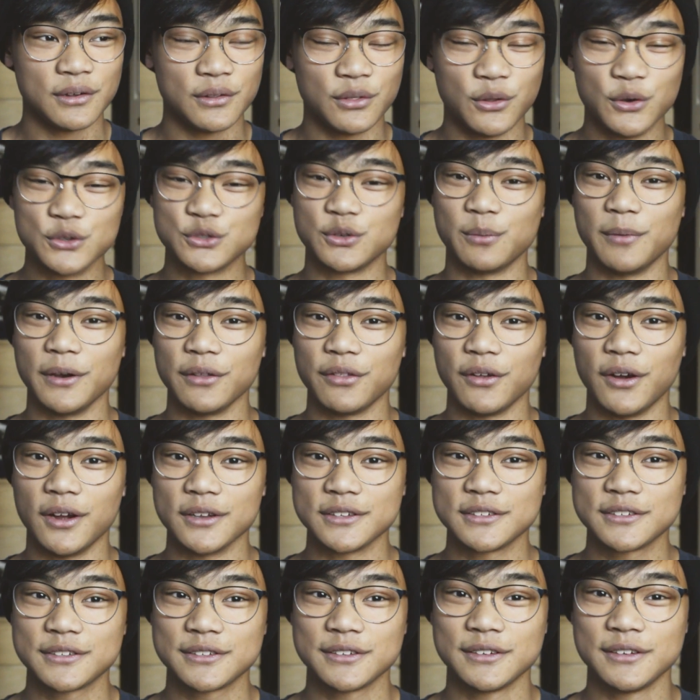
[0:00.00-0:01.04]
Those are my
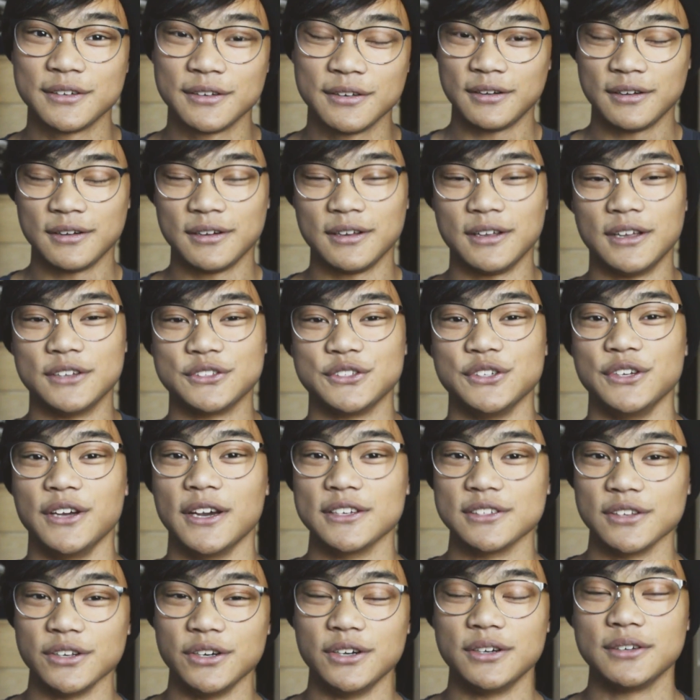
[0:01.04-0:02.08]
thoughts. I'll see you
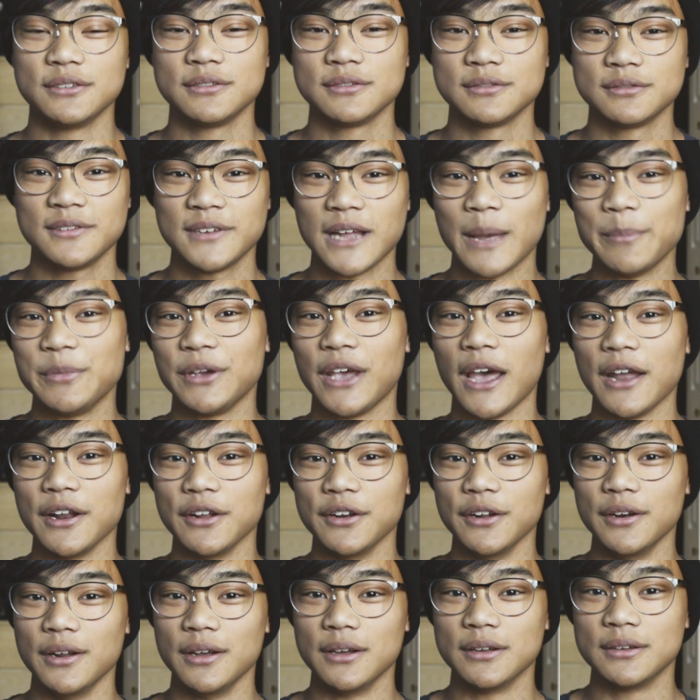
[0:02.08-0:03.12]
guys later. Happy
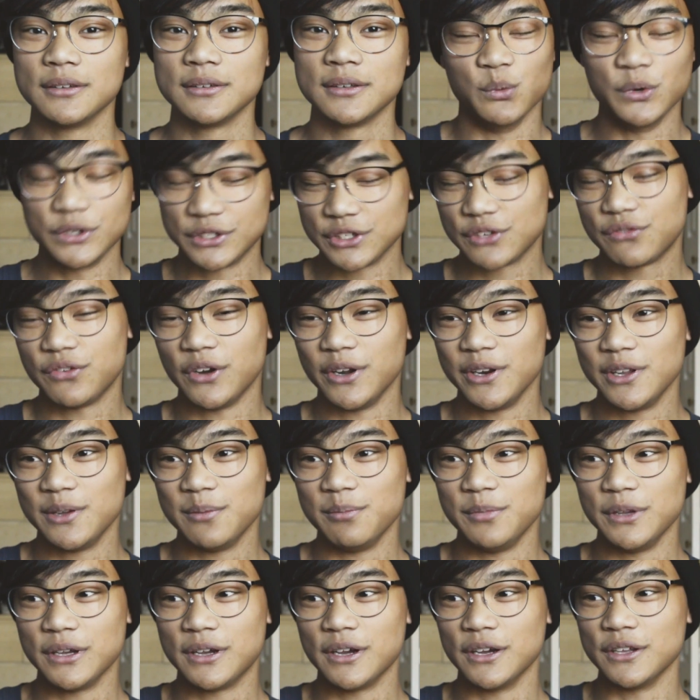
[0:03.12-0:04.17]
Canada Day. Which is funny
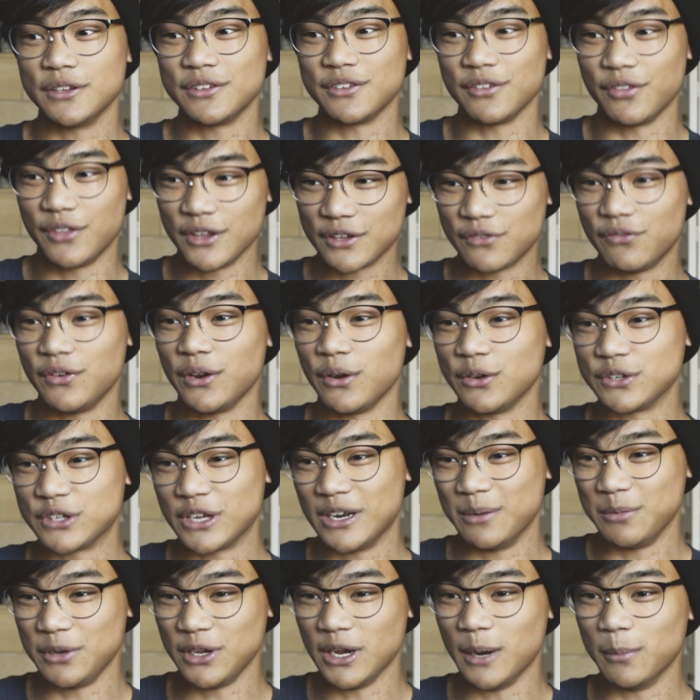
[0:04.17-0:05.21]
because this video is
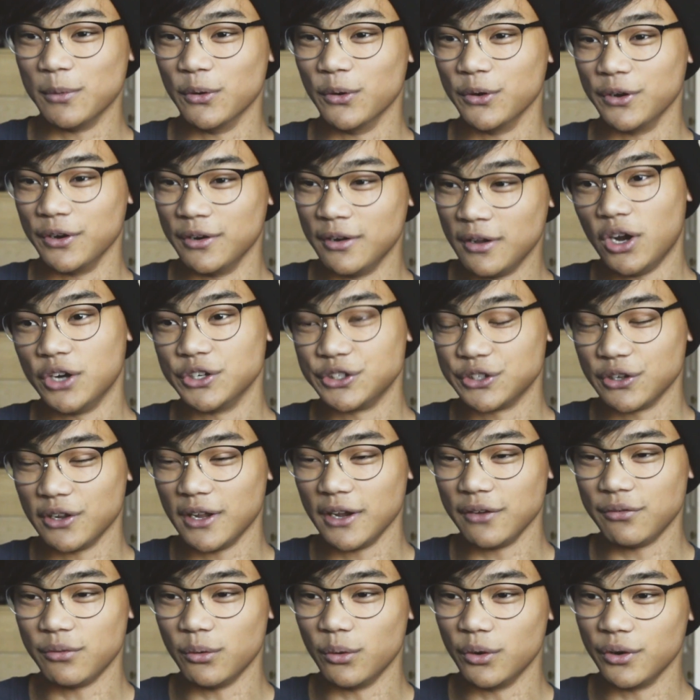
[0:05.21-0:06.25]
going to be uploaded on
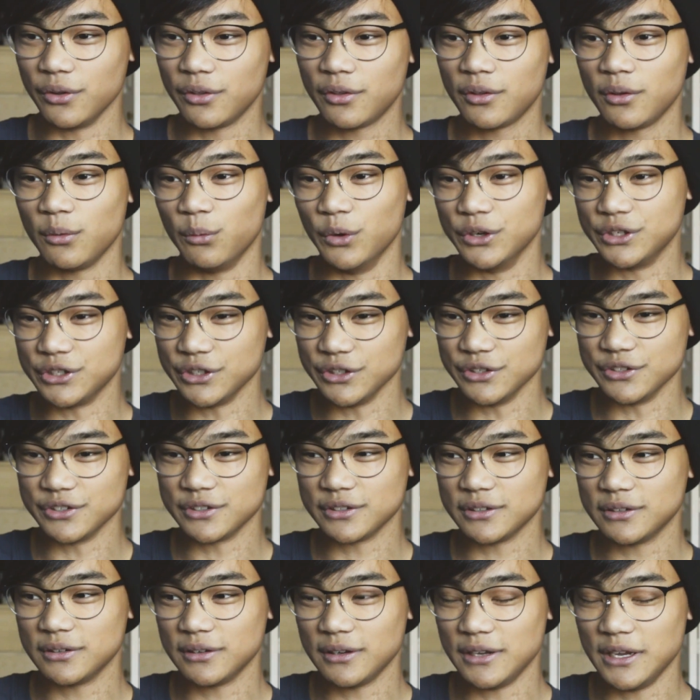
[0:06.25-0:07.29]
July 4th, which
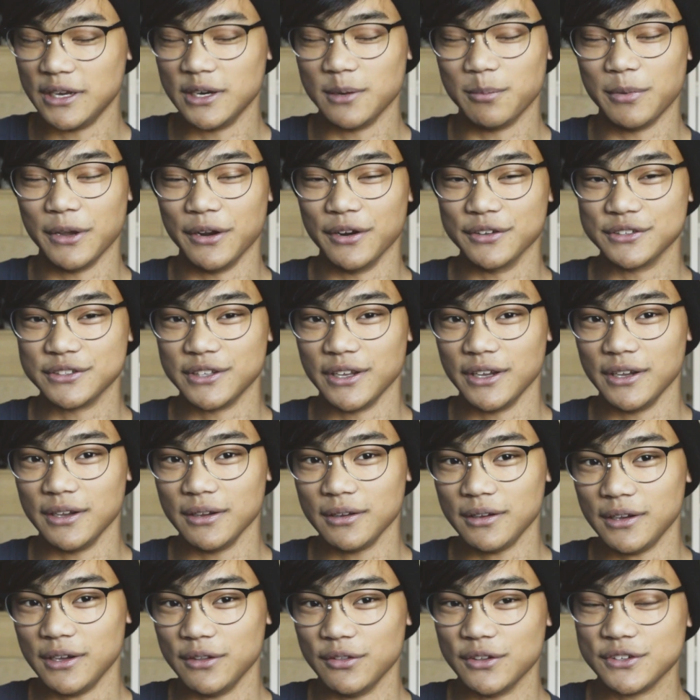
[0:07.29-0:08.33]
is Independence
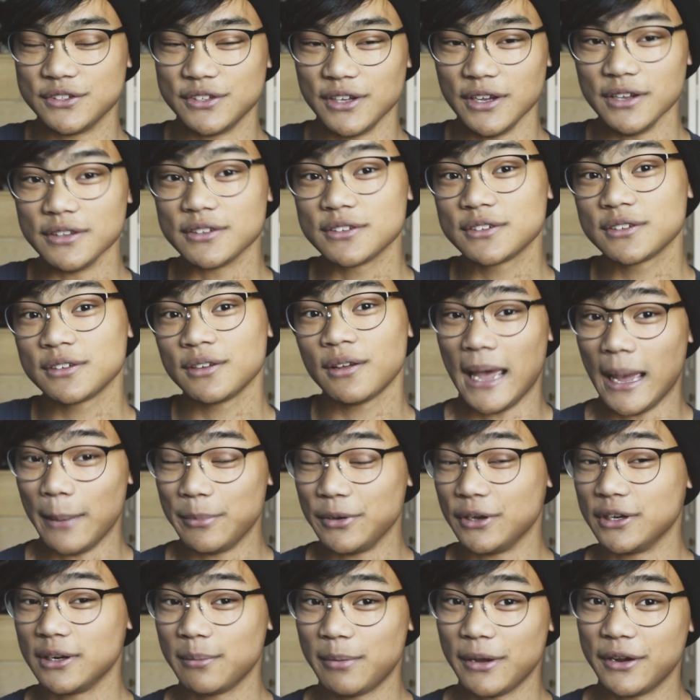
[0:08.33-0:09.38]
Day in the States.
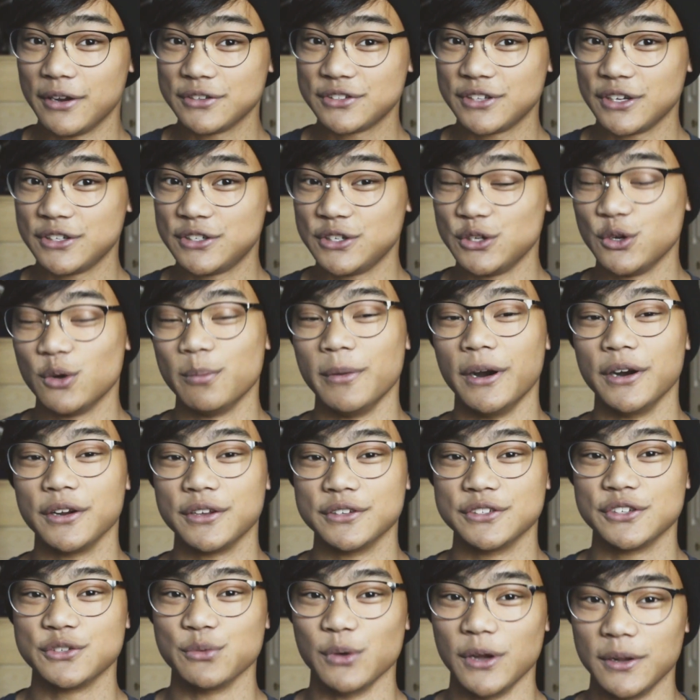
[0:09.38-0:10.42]
Happy Independence Day to you
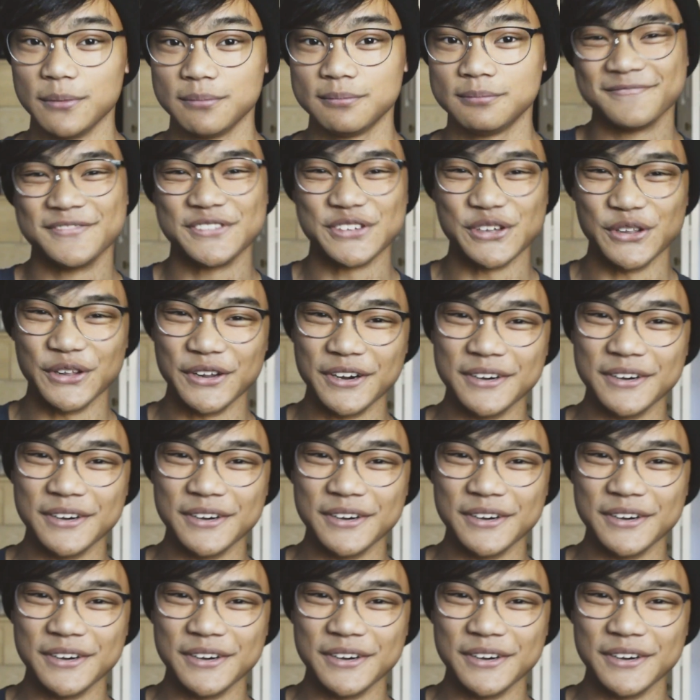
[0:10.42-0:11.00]
Americans as well. See you